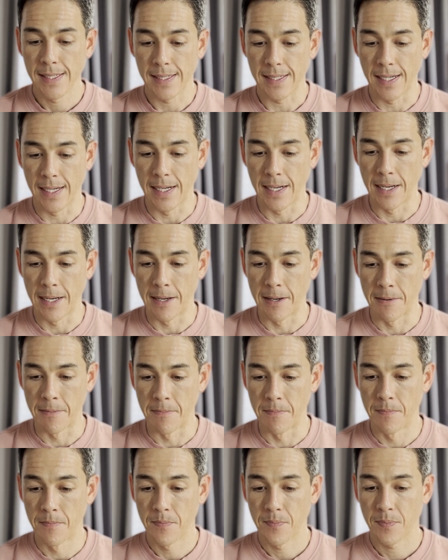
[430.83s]

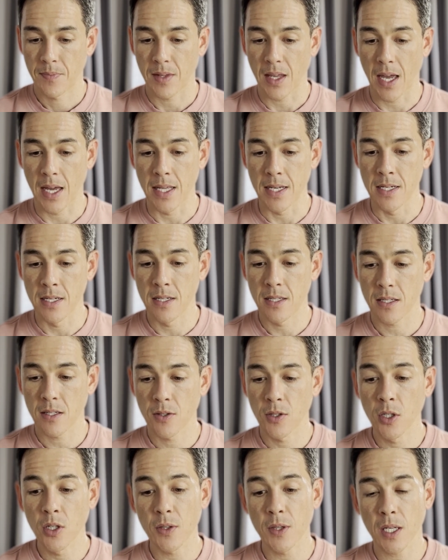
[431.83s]
Um, and
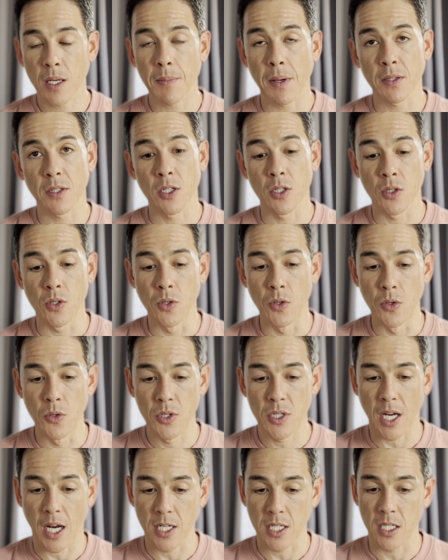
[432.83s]
the good thing about the new
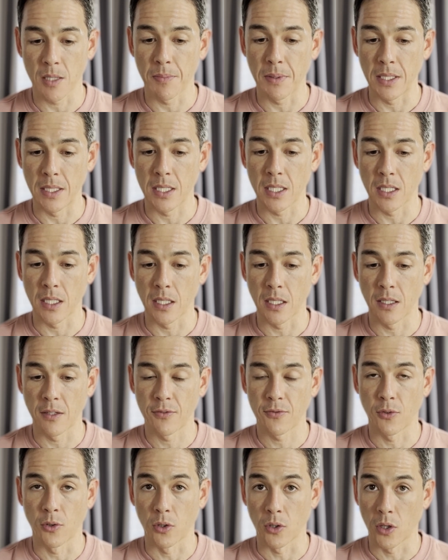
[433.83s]
ChatGPT
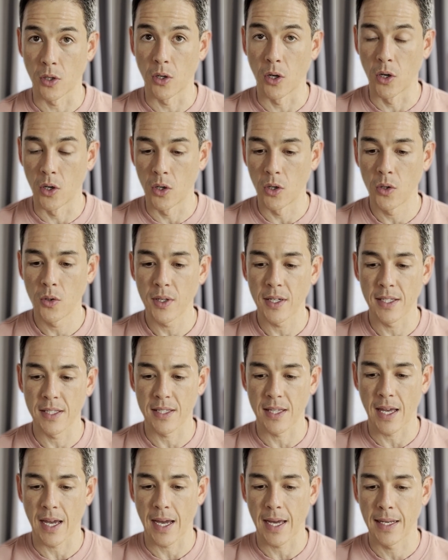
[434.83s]
4.0 is
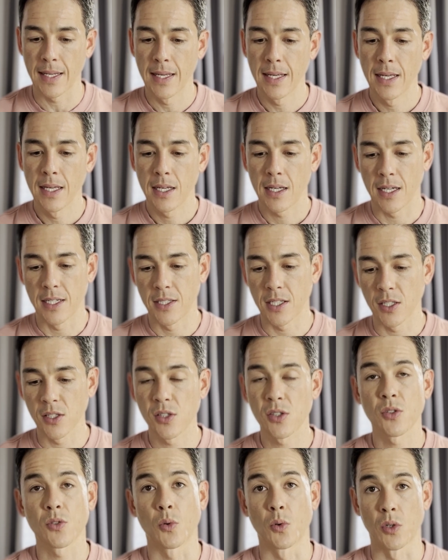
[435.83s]
that it does
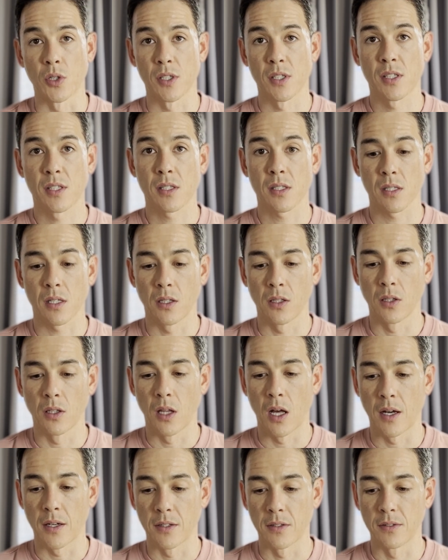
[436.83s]
source a
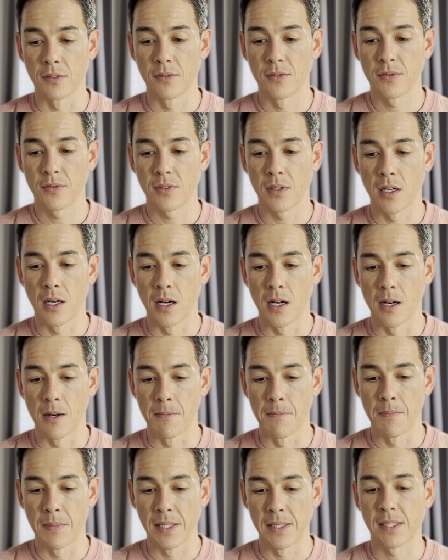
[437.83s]
lot of
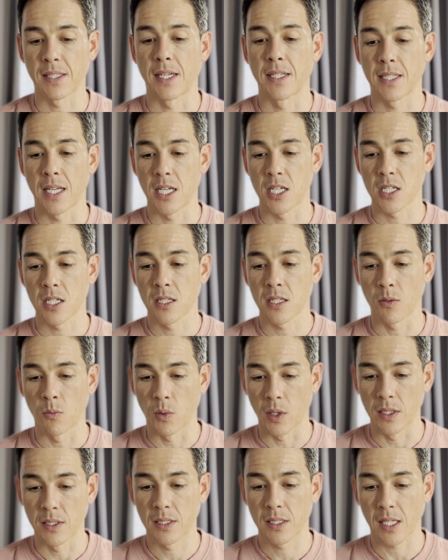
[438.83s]
um, its citations and
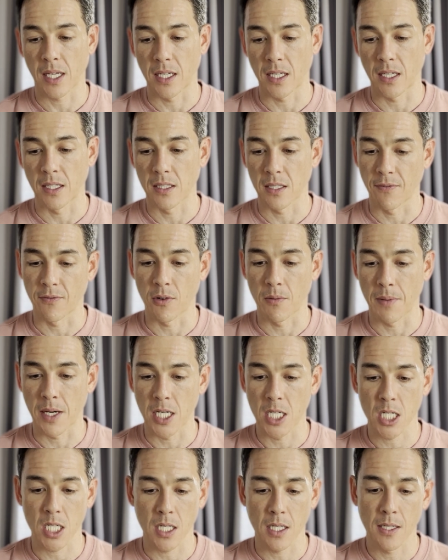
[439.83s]
where it's getting its
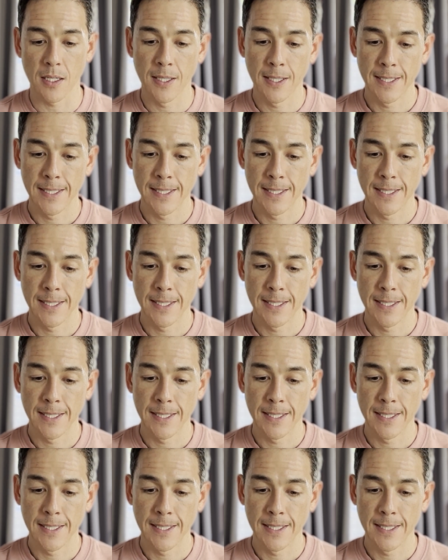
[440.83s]
information.